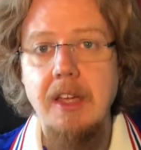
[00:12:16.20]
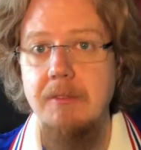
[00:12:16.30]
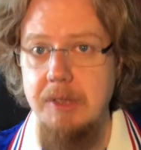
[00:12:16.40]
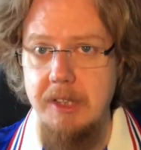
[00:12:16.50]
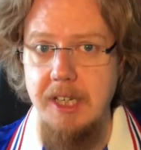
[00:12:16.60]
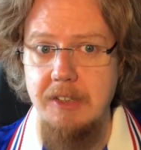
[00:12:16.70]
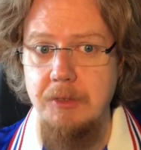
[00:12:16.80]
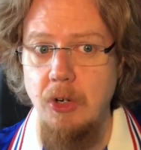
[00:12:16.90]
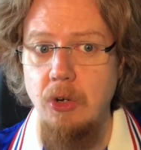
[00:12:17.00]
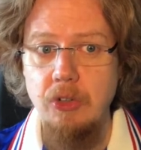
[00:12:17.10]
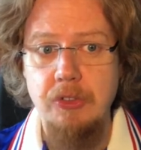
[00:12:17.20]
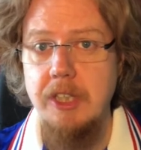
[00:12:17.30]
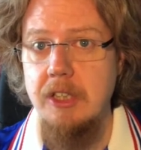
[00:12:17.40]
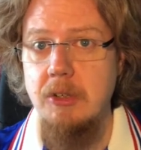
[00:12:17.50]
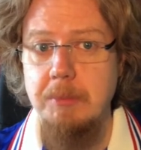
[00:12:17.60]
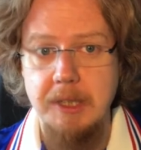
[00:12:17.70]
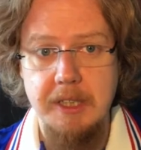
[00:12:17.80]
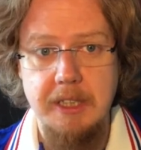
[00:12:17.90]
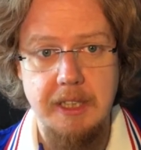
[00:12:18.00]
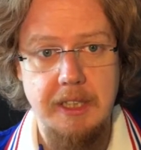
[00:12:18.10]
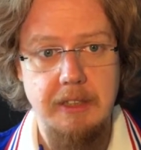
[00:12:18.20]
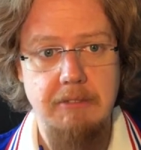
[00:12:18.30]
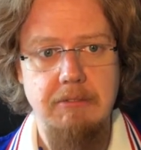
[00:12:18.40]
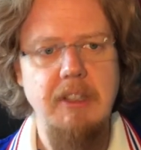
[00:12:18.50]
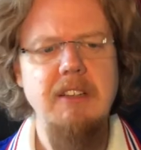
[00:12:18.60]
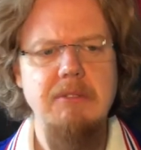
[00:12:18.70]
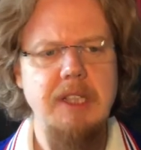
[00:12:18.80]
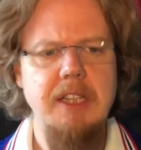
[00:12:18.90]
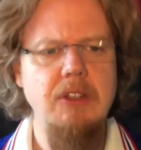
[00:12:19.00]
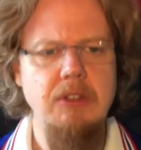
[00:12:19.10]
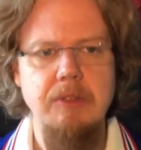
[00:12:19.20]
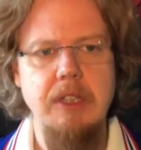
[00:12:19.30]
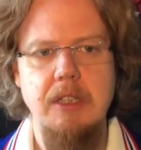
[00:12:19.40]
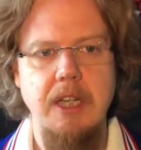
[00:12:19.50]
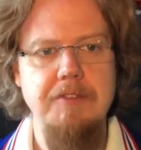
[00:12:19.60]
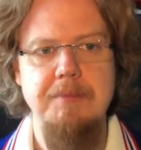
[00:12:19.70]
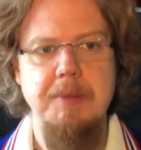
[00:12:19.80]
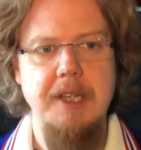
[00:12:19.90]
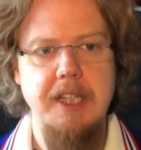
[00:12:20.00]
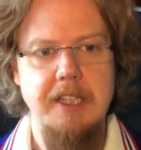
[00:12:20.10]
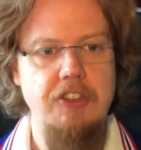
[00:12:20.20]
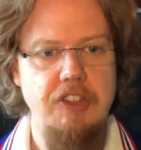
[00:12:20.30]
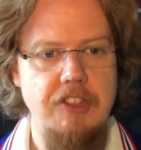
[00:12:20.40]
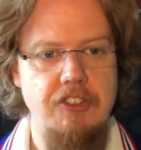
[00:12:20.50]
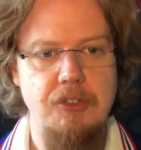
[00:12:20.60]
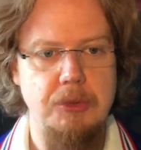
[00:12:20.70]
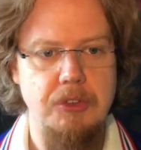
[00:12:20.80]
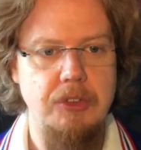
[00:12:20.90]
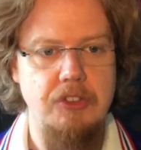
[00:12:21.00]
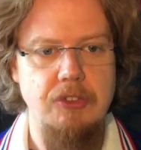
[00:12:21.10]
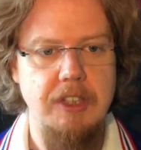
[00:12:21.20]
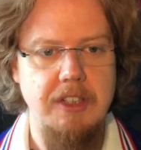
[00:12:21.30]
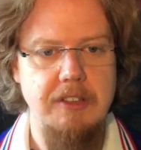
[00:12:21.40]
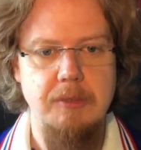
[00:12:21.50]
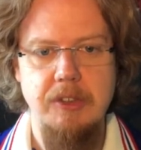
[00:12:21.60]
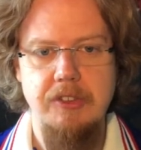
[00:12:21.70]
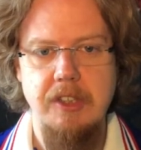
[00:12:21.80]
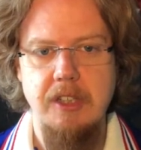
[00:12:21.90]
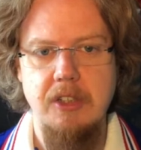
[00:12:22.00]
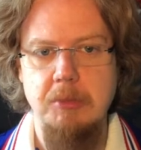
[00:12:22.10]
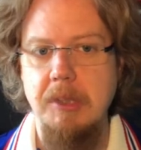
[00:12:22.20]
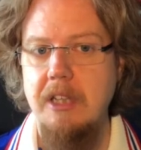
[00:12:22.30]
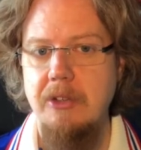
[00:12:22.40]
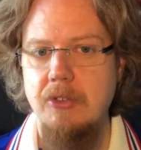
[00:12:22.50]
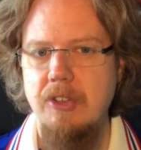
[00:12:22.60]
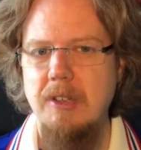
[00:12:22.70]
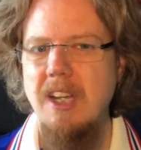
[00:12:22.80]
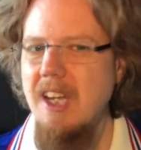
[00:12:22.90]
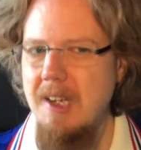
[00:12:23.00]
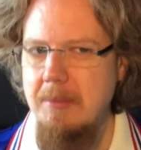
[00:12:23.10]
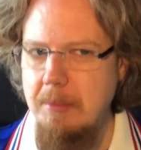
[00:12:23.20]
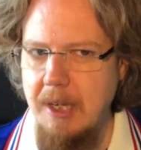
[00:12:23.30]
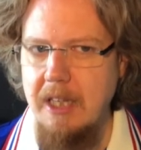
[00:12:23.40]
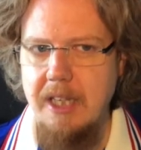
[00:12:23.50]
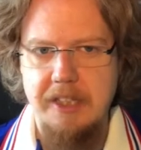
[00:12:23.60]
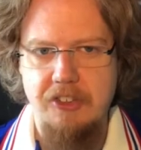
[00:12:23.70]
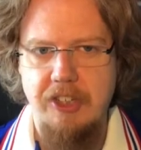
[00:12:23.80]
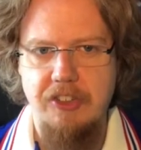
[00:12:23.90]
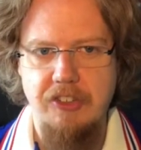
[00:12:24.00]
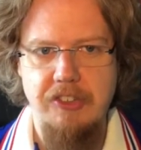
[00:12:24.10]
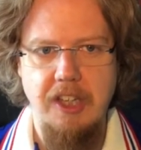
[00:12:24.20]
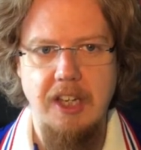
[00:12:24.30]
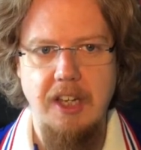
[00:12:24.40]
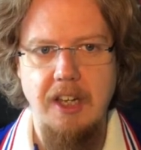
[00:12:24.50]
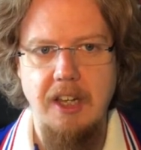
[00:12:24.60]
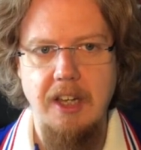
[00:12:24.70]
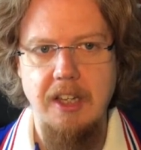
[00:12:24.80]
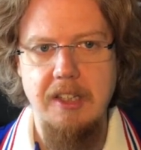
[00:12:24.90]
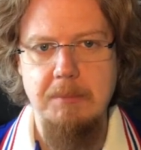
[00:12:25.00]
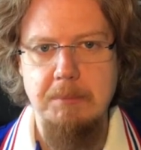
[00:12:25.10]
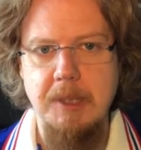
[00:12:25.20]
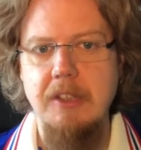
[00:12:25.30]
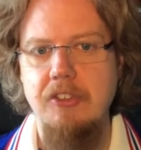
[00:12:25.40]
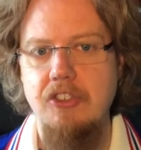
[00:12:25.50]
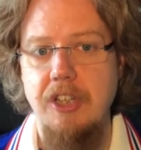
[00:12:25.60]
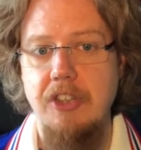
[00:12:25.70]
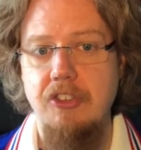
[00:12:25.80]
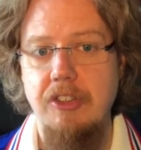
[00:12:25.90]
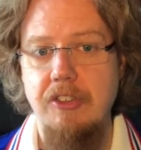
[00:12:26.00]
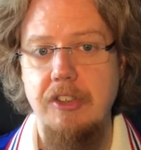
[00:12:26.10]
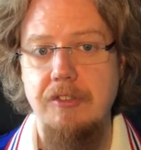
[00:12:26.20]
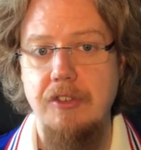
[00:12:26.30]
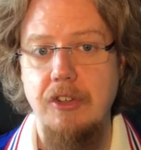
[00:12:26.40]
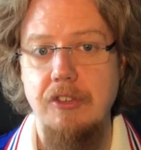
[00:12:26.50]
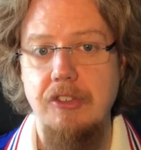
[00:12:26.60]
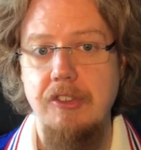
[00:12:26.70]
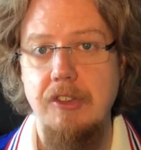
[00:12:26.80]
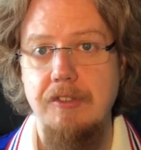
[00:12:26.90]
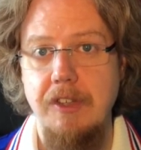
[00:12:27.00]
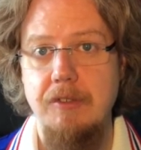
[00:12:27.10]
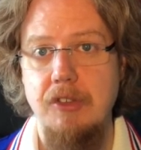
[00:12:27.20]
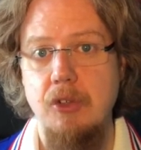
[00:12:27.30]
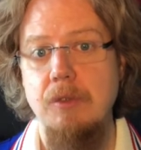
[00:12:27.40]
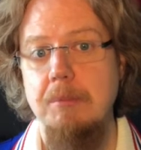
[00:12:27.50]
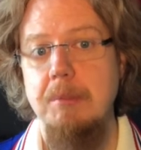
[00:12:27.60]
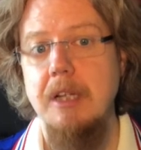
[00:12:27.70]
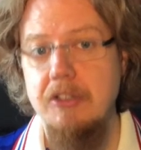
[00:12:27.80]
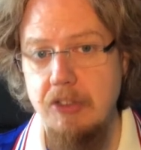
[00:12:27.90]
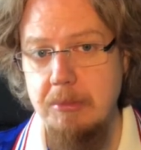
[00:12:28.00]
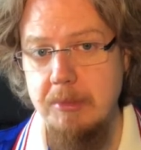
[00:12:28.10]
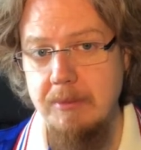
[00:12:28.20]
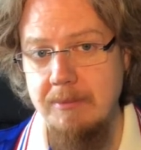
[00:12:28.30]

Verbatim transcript: With that, we also get a completely, well, we get now, we have barely any changes to, to the tree. I don't want to say a completely new tree, barely any changes. Uh, the biggest change is that France is now favored over Belgium